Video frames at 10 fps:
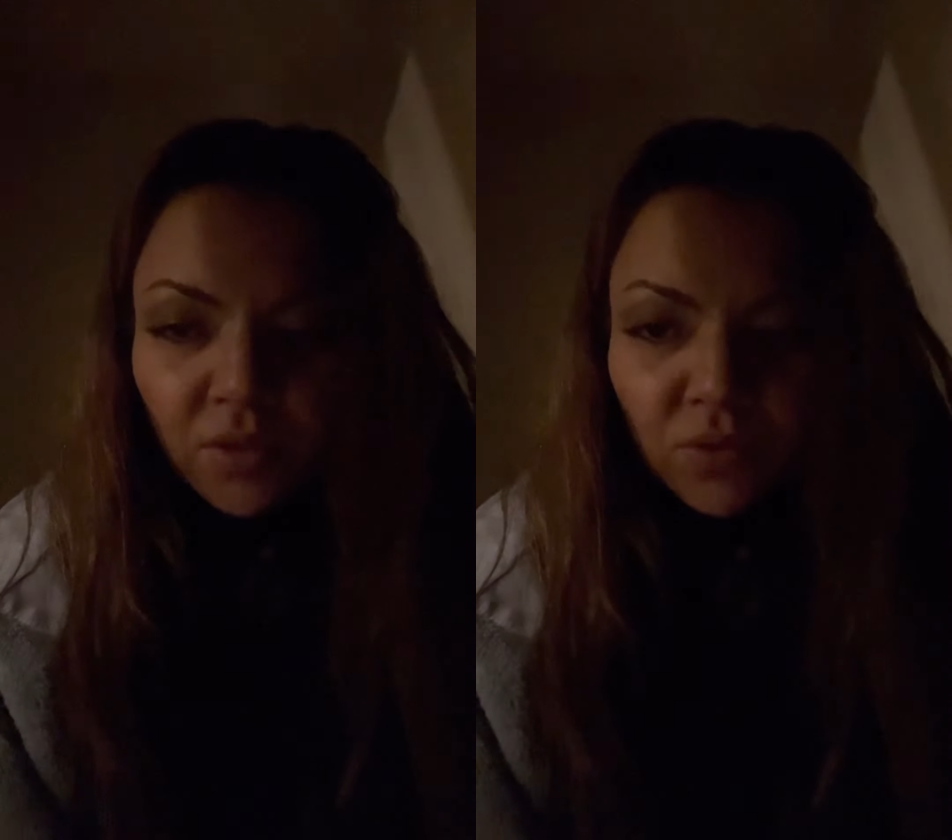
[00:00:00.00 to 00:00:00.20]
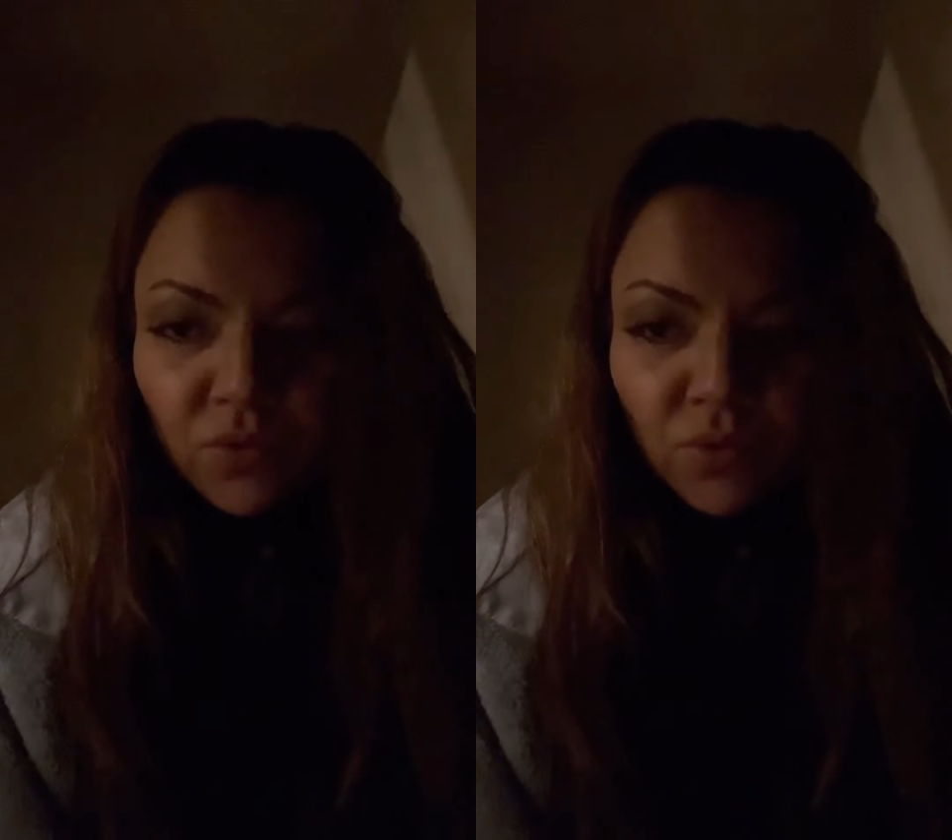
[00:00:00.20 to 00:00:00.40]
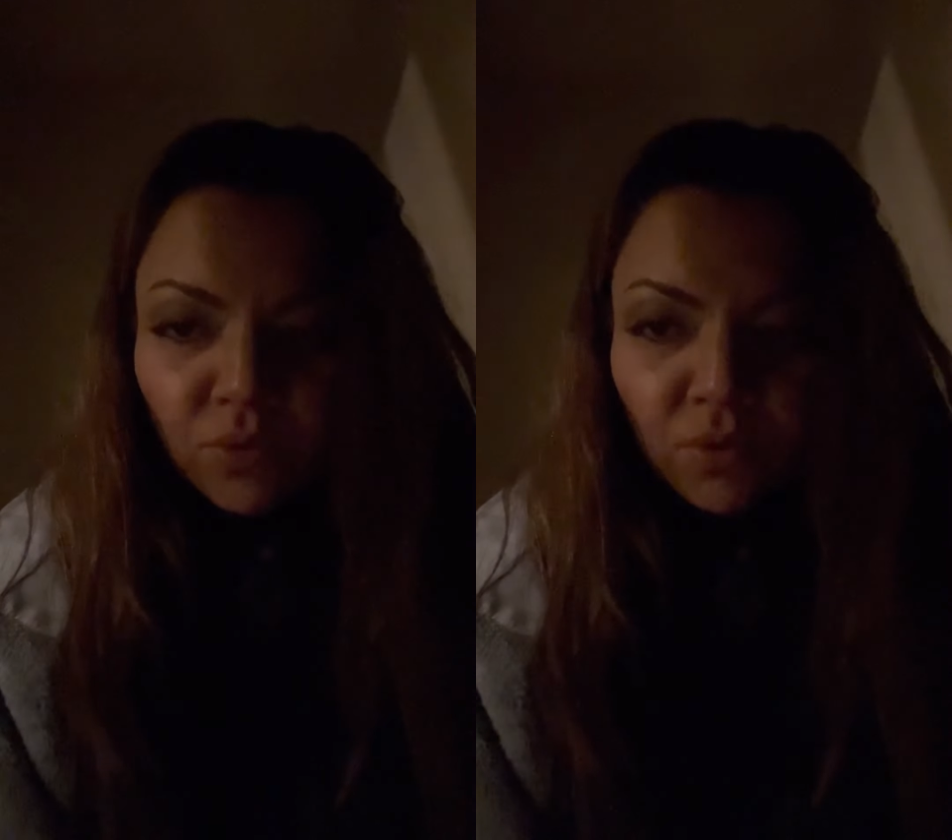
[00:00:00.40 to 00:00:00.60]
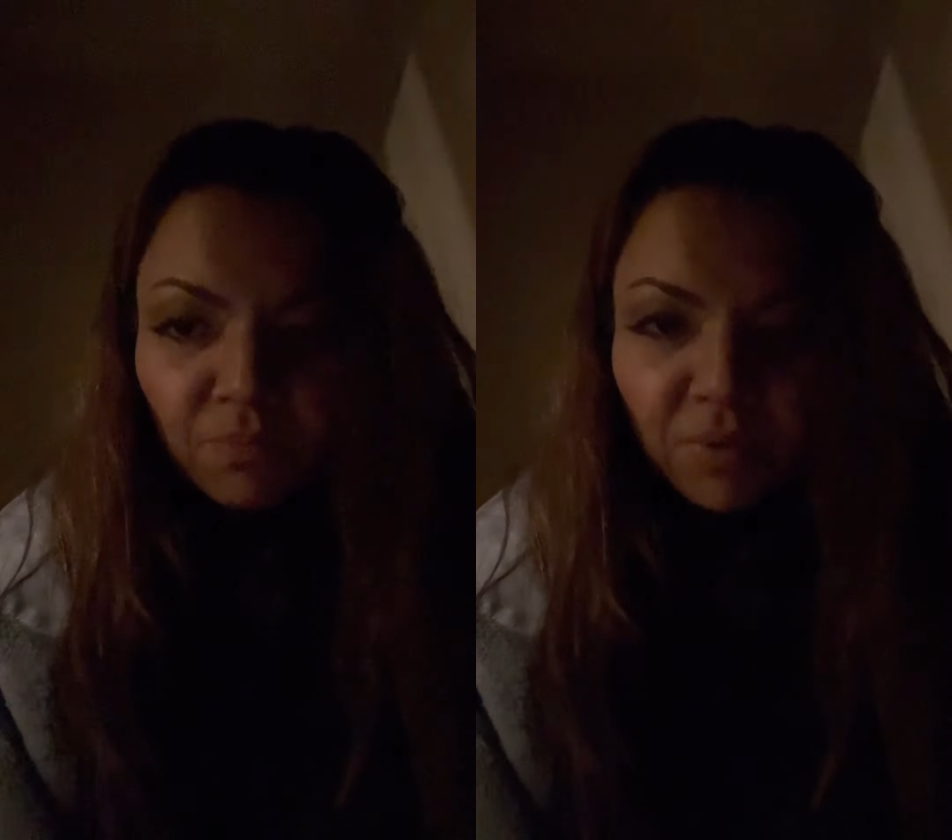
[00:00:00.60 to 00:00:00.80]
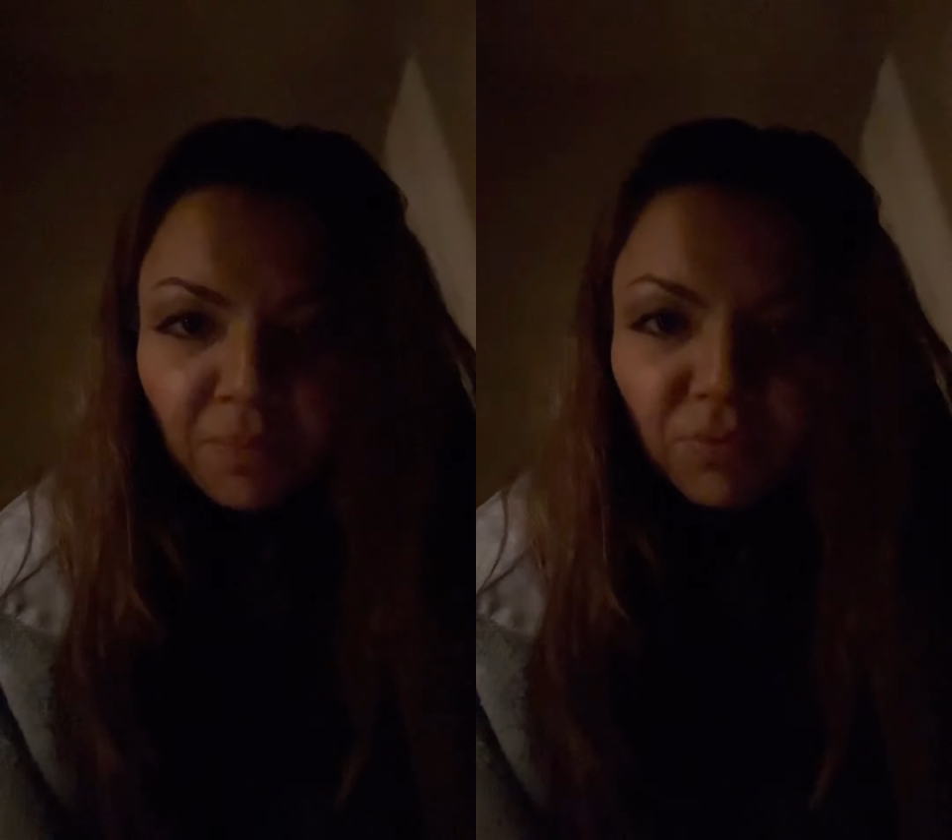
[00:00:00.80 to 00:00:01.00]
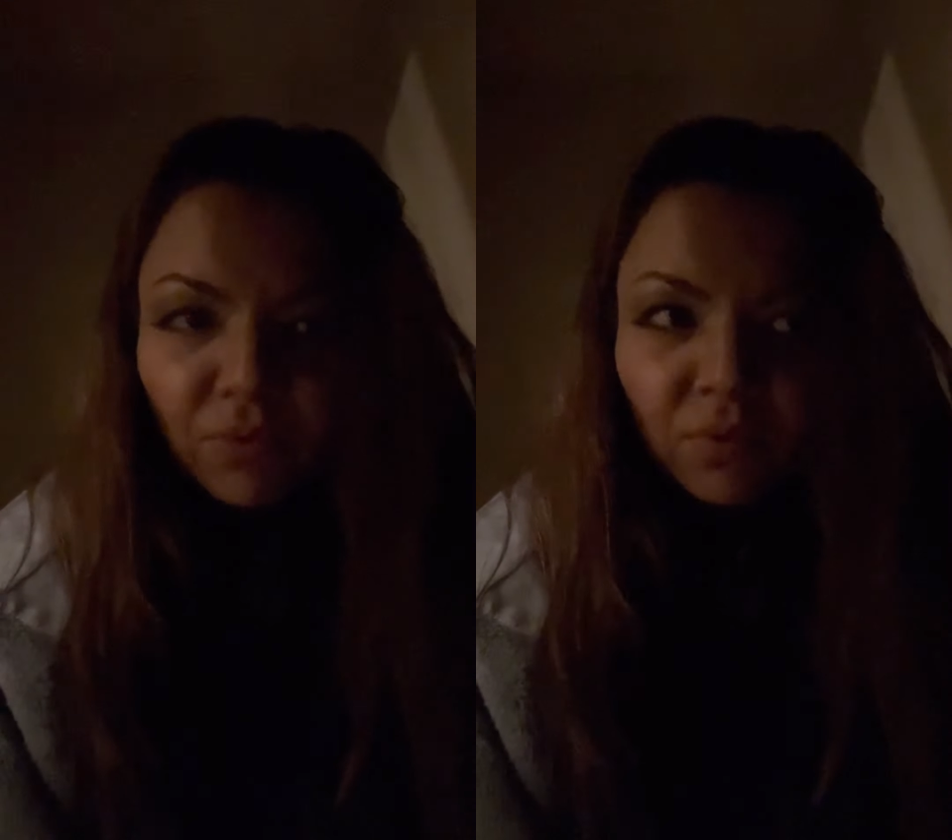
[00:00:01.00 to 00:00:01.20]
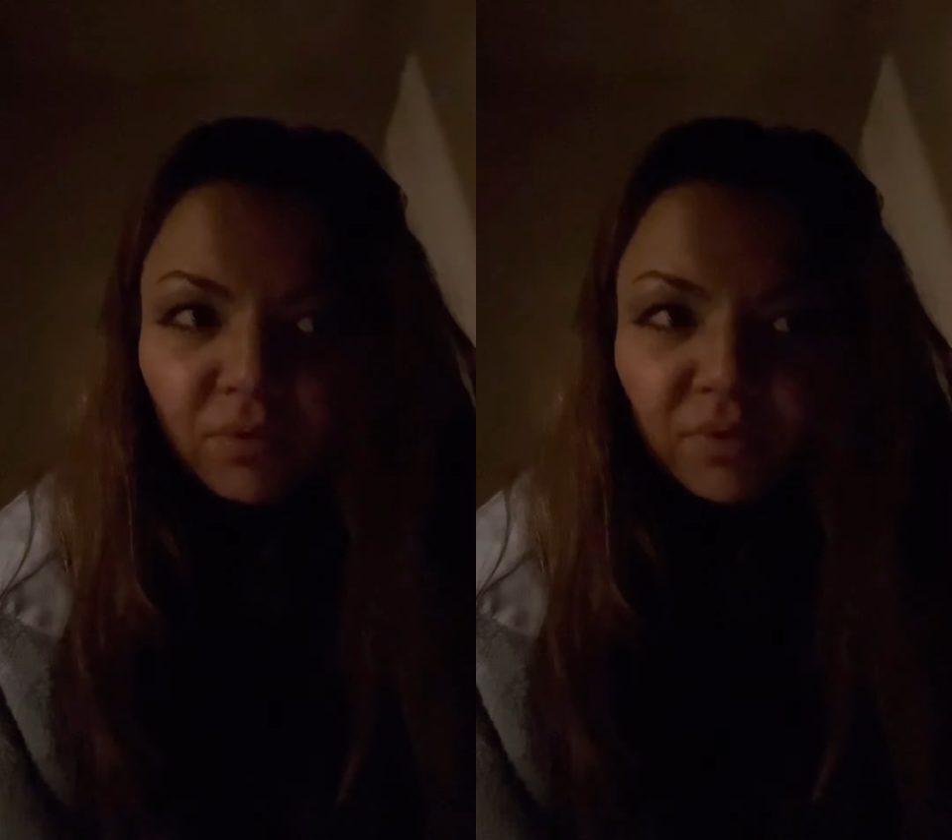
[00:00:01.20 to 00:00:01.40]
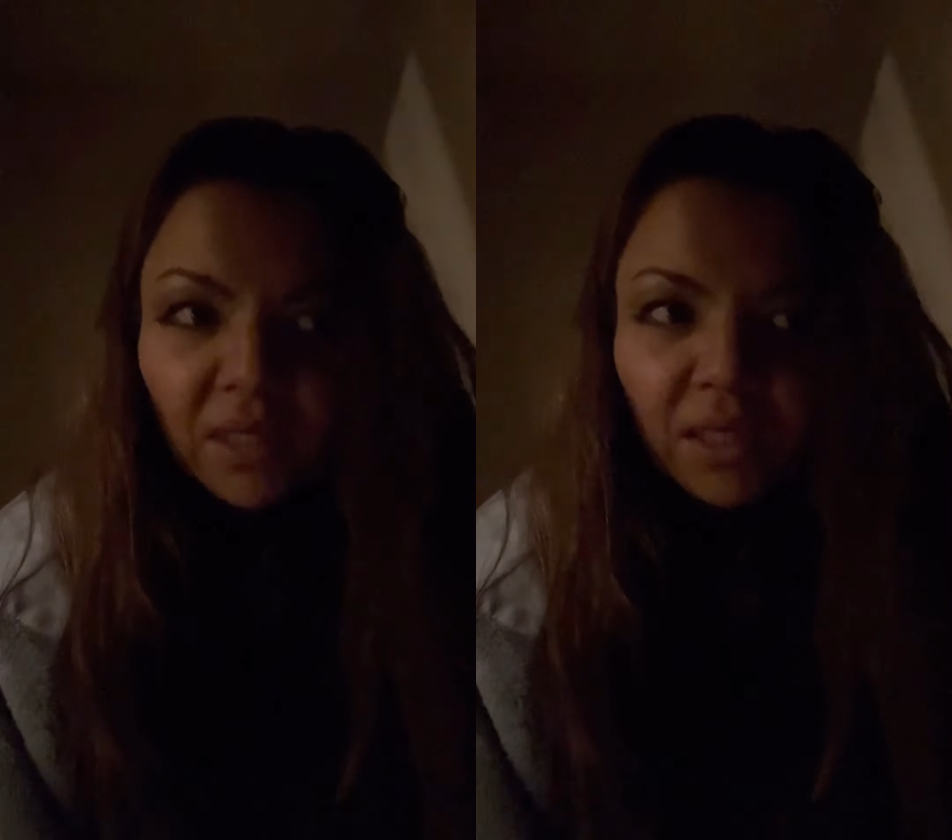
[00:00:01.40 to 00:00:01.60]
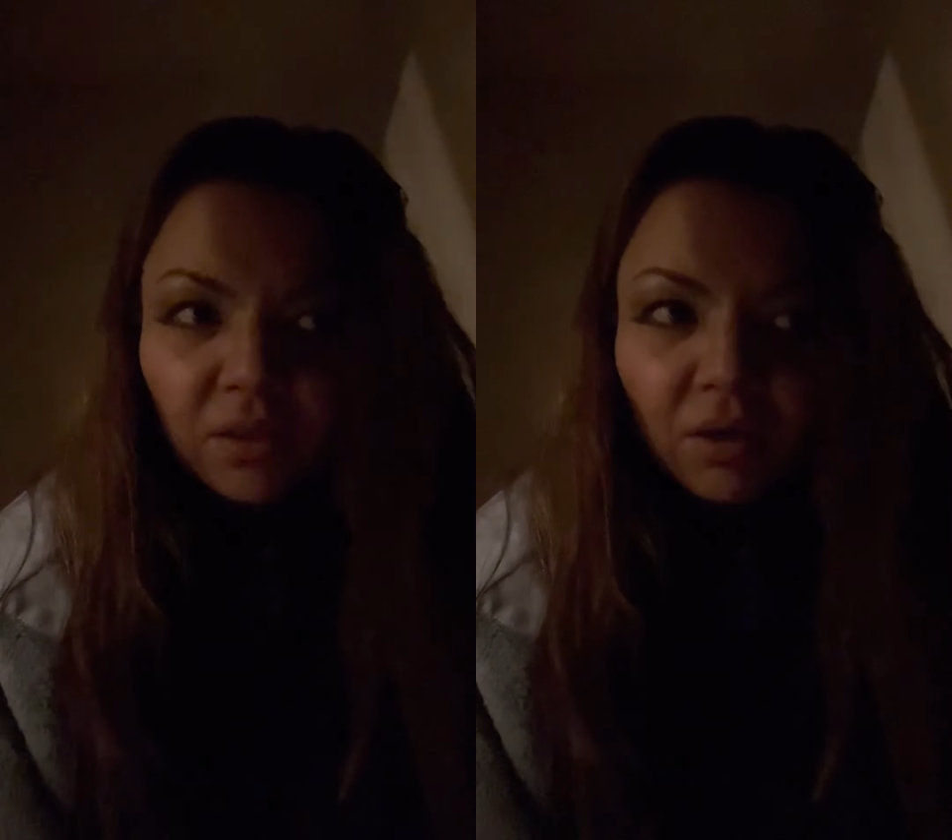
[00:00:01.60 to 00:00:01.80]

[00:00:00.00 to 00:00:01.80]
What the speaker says: to the people that